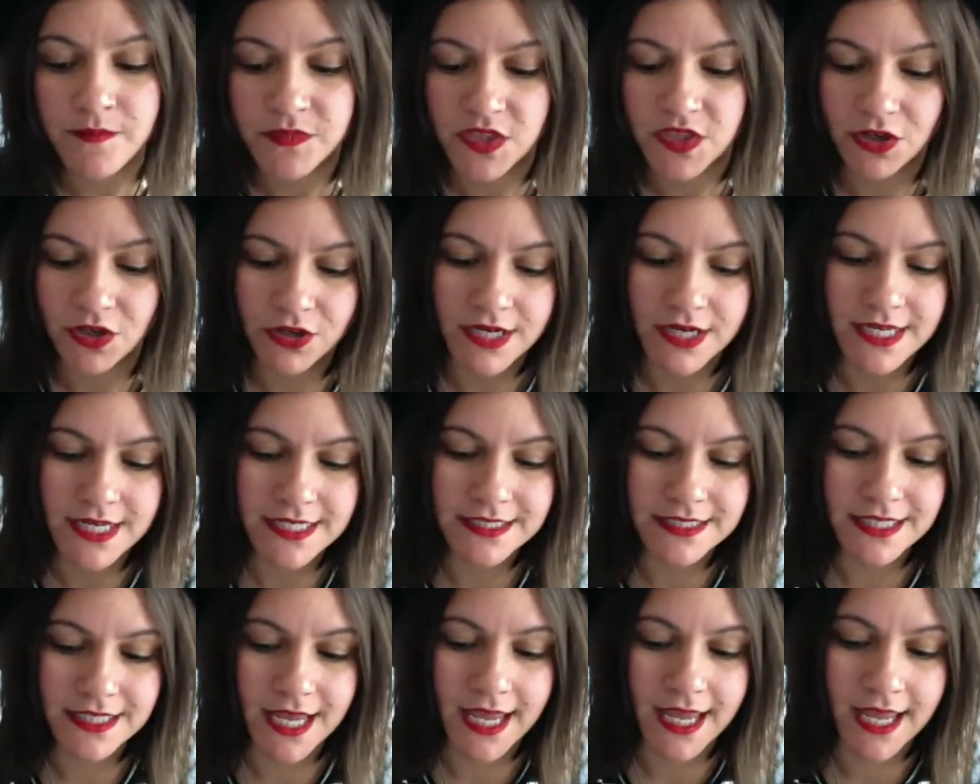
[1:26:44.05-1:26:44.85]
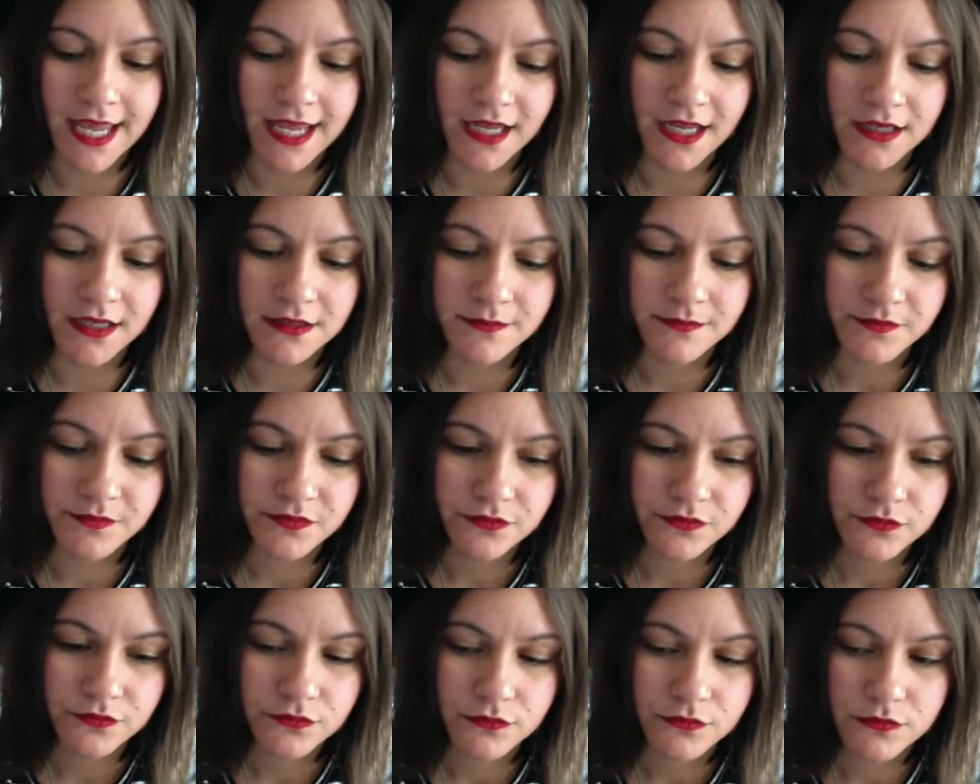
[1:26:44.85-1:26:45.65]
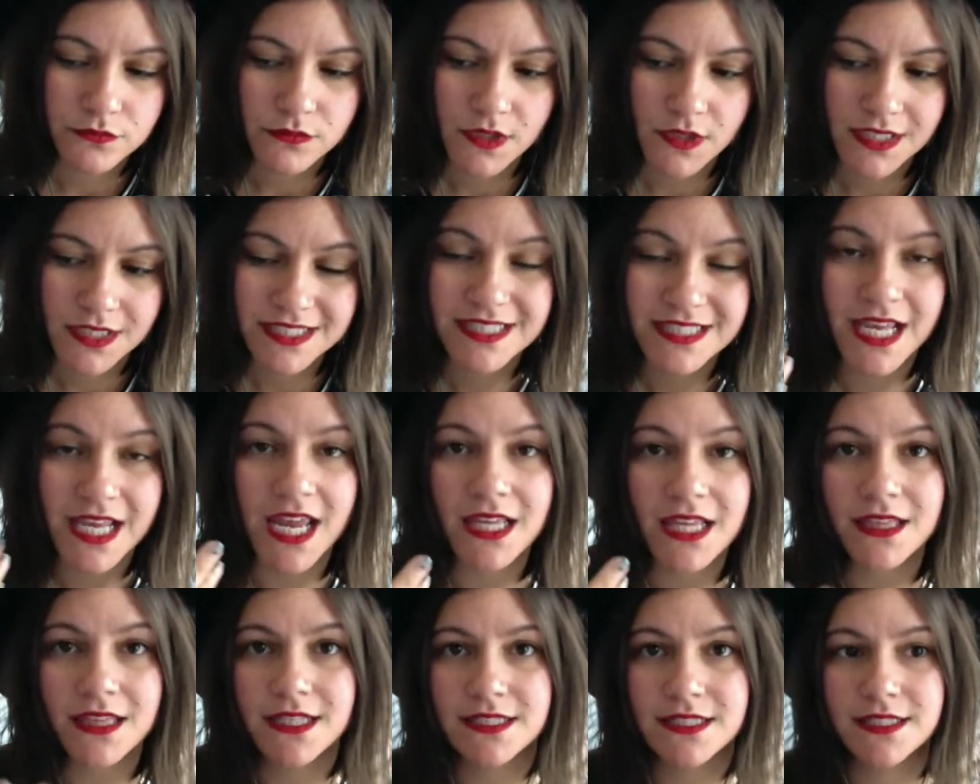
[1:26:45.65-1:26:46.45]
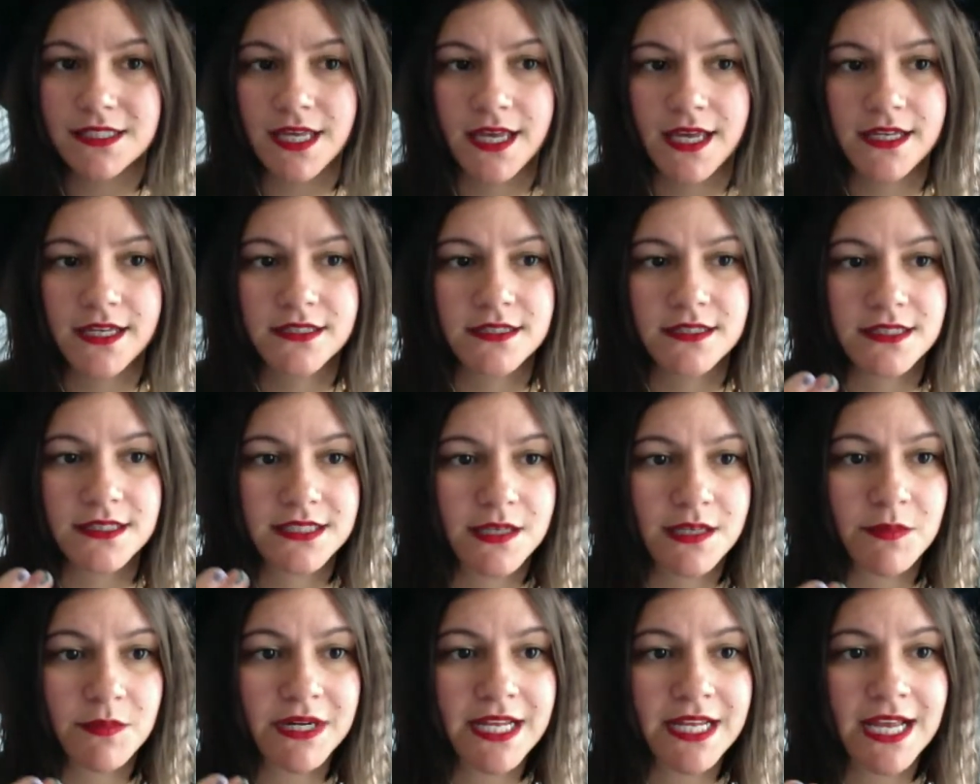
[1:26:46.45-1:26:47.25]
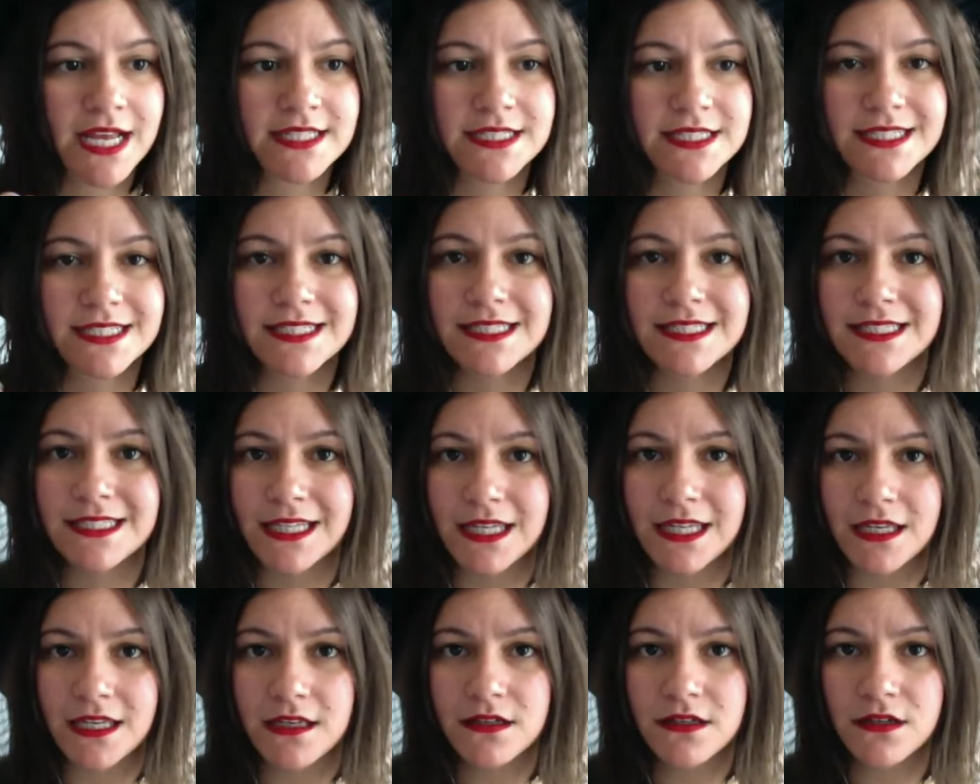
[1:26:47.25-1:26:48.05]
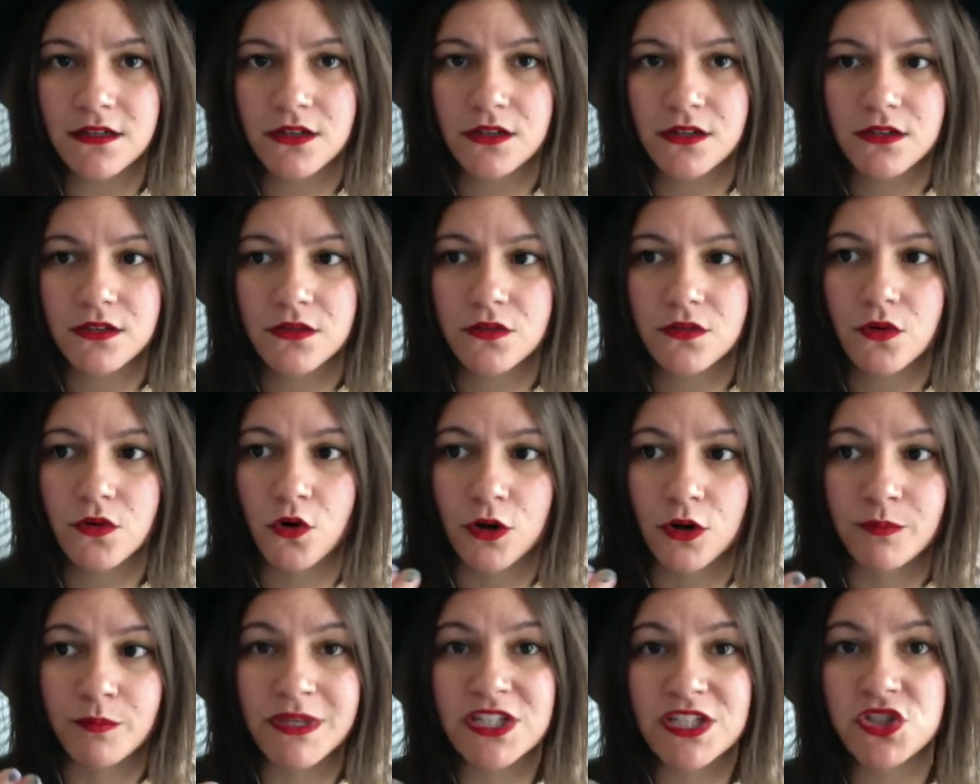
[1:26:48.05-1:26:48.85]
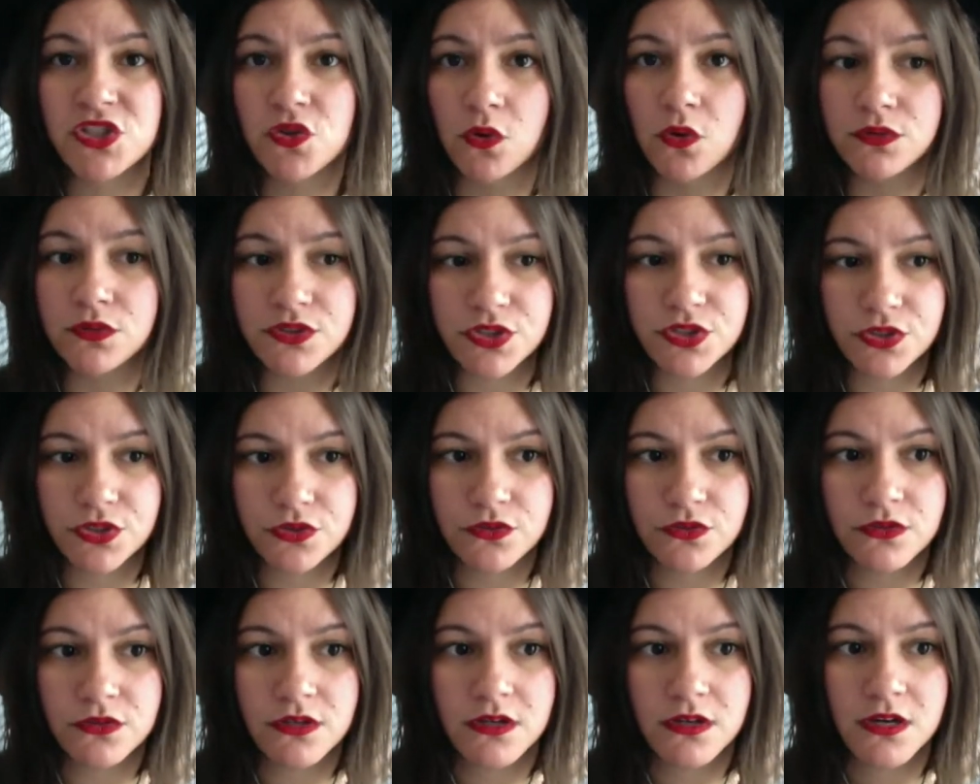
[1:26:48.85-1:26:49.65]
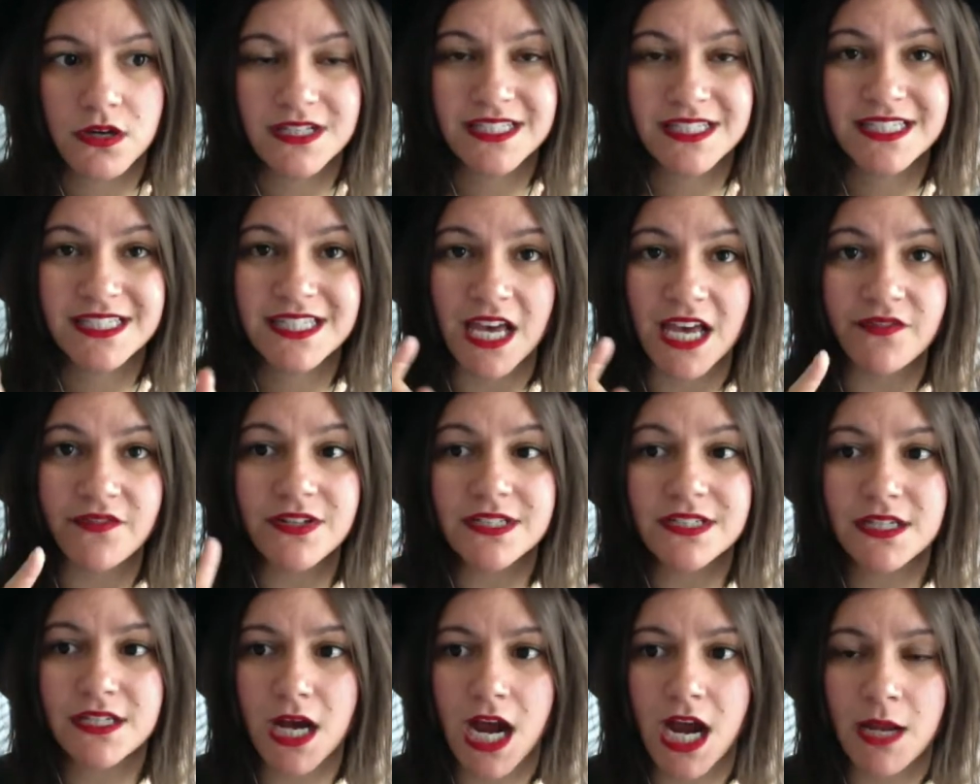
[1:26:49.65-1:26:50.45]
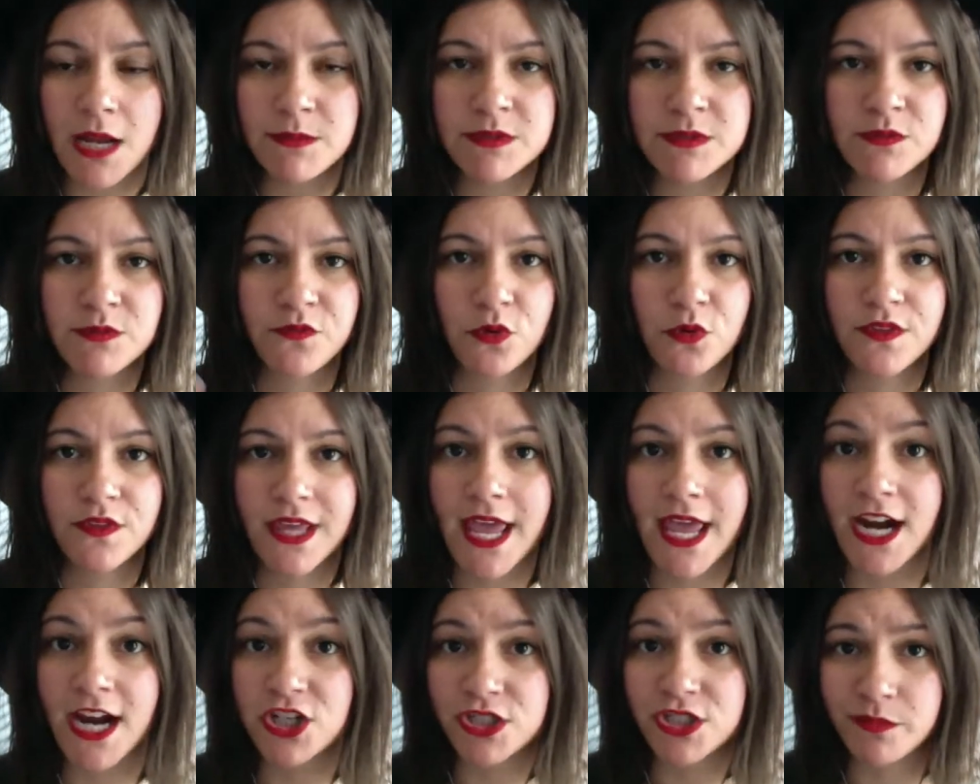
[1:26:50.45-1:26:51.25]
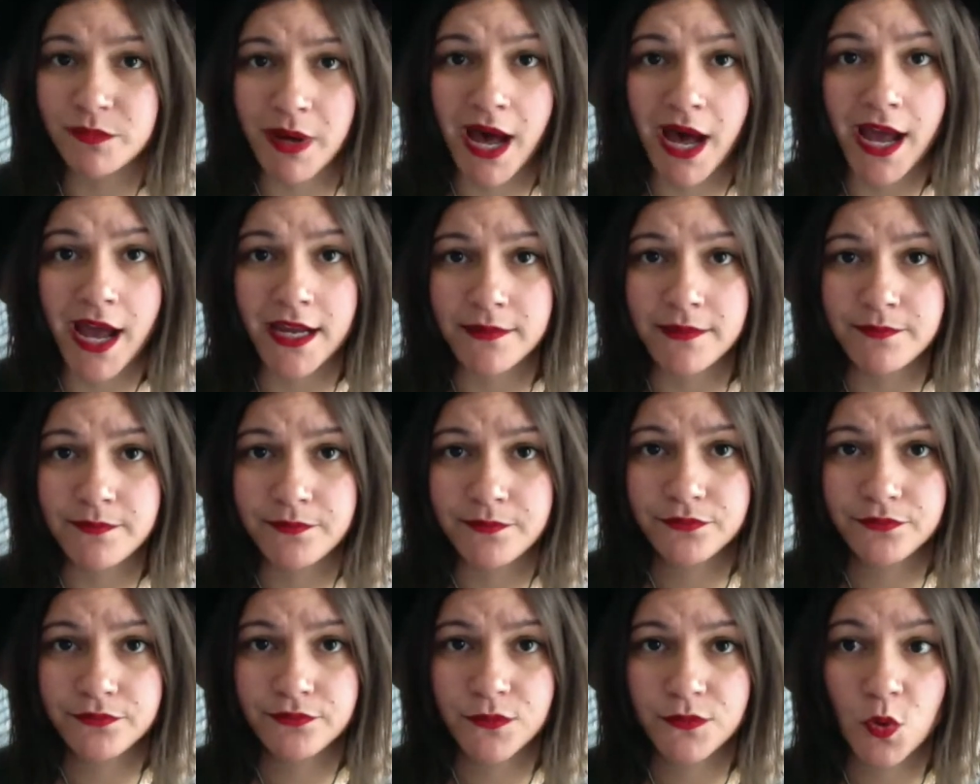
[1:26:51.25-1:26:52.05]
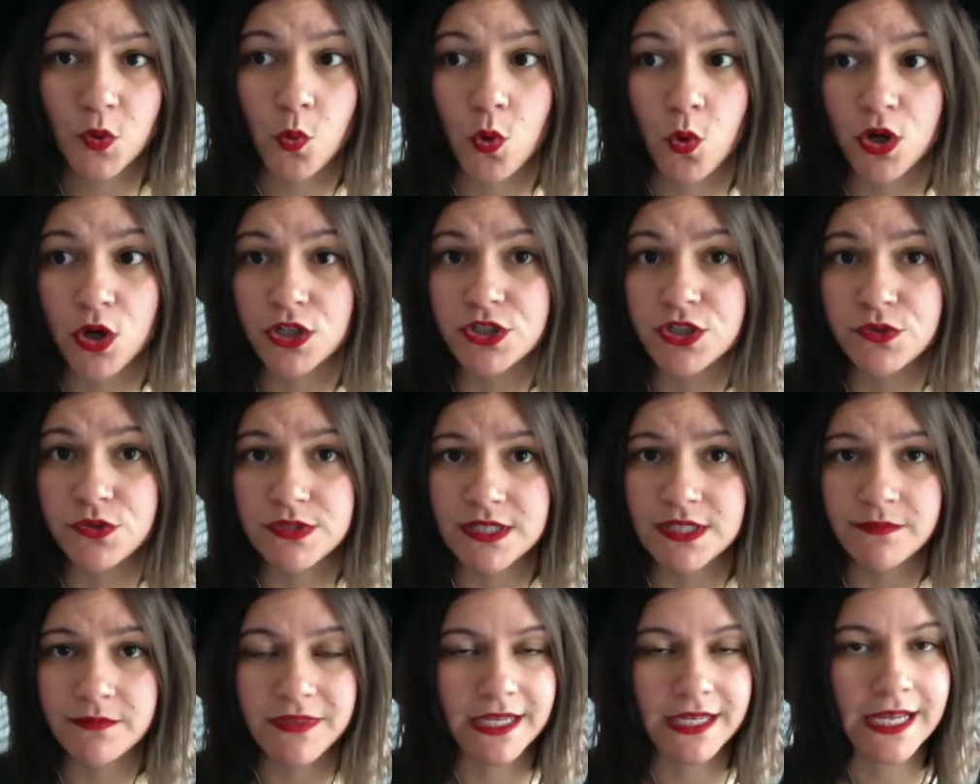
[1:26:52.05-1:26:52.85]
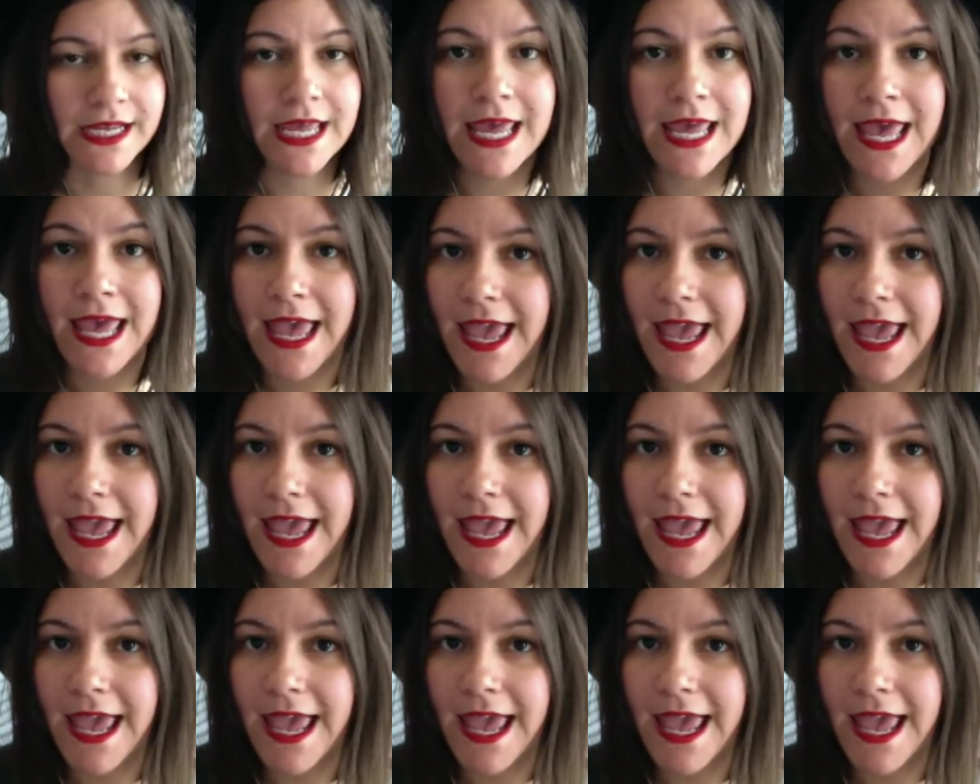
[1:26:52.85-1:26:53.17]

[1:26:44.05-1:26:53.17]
there is a saying that says somebody has to see or be sold to seven times before they actually buy or do something.